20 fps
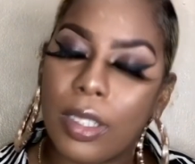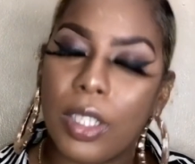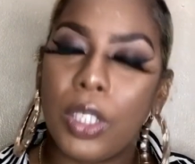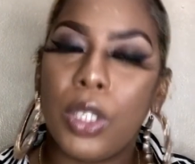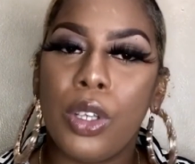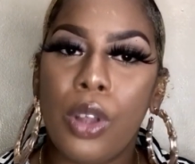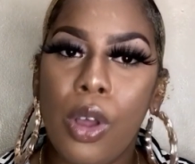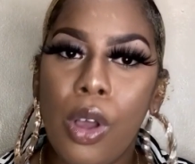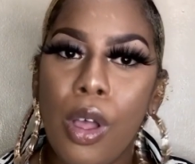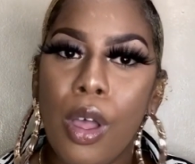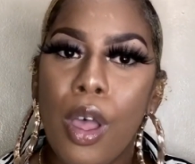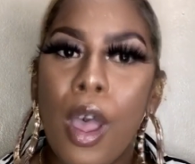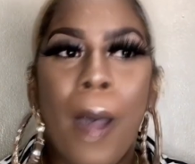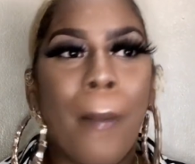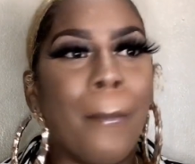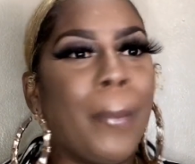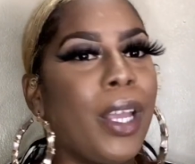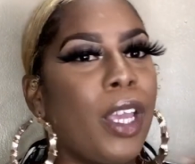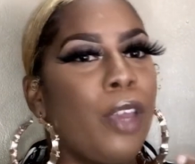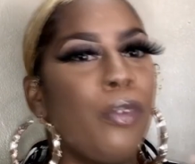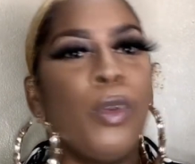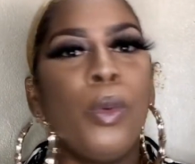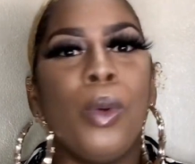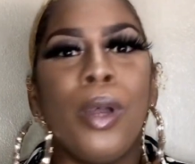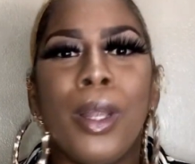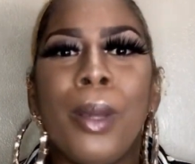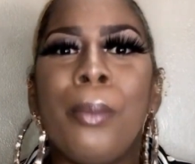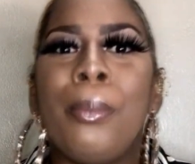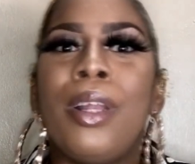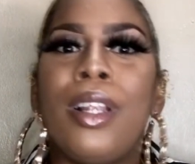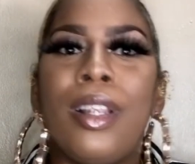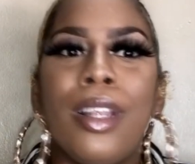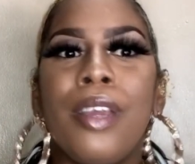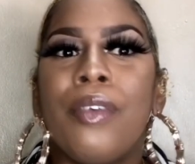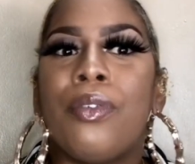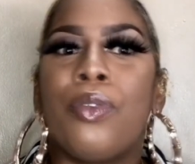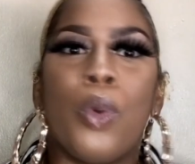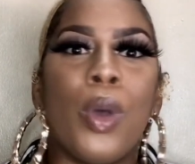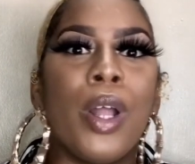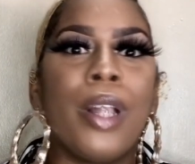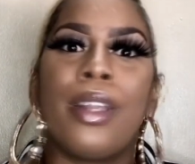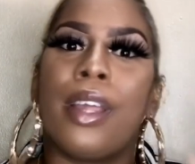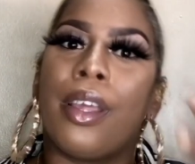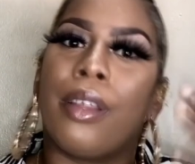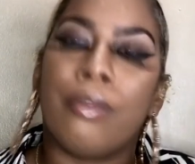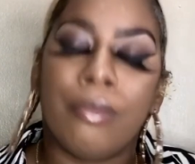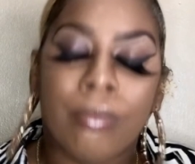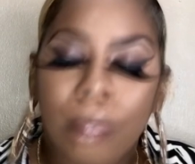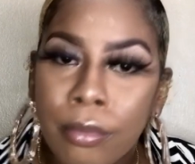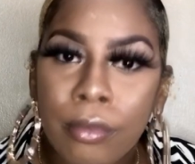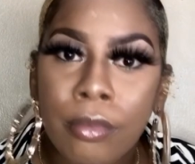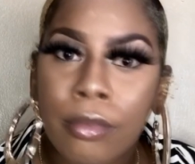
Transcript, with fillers: you know but if you want to believe well then